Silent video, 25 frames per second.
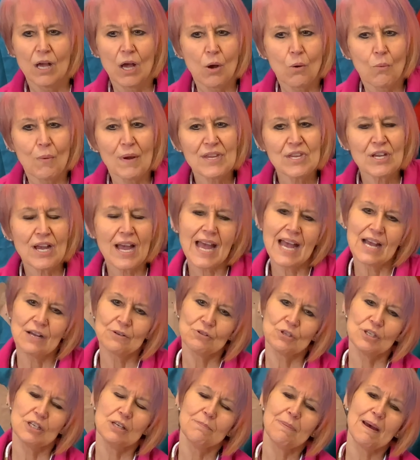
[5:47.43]
When you're out
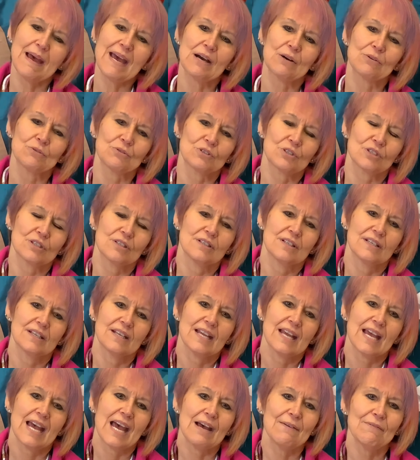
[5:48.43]
and about,
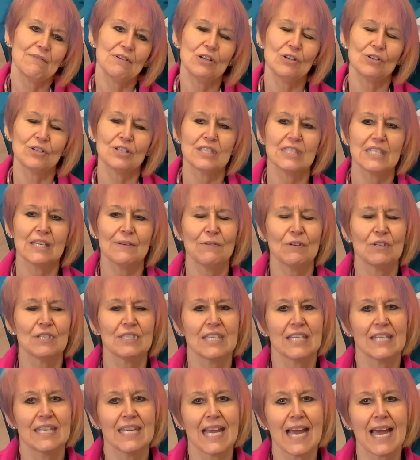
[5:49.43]
have a look and see if there's
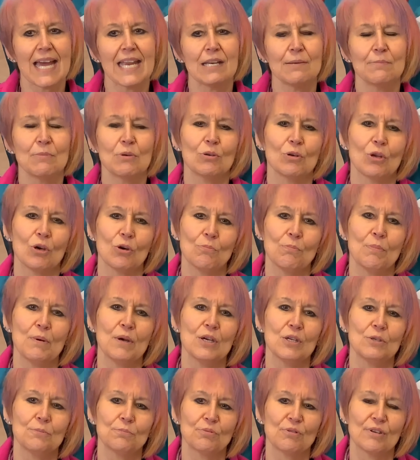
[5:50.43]
any animal or
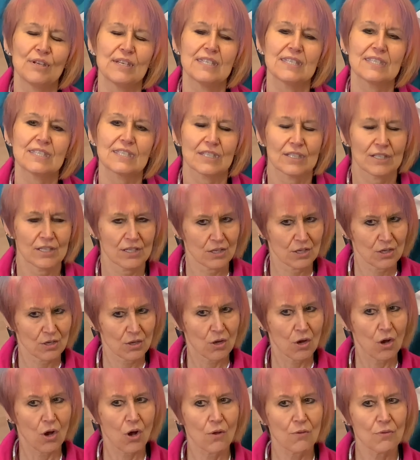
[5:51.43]
bird prints
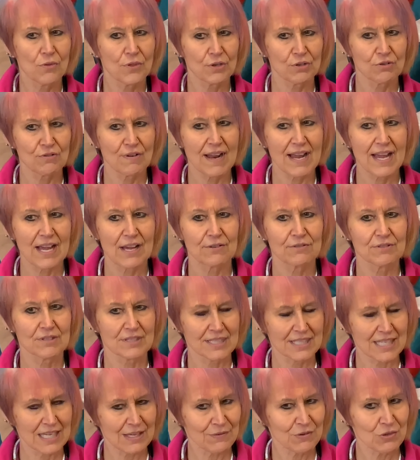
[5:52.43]
on the ground.
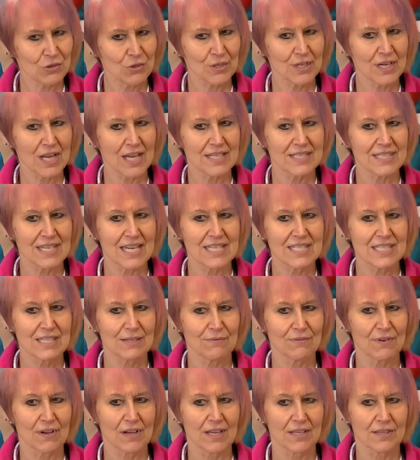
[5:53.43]
See if you can
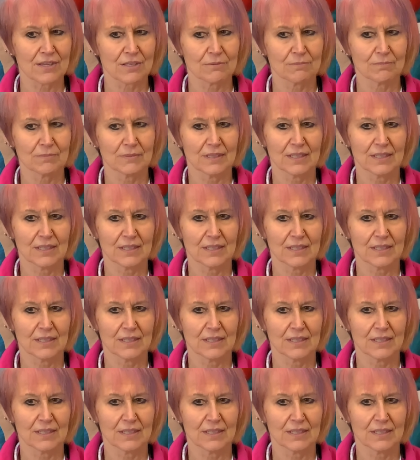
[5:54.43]
identify them.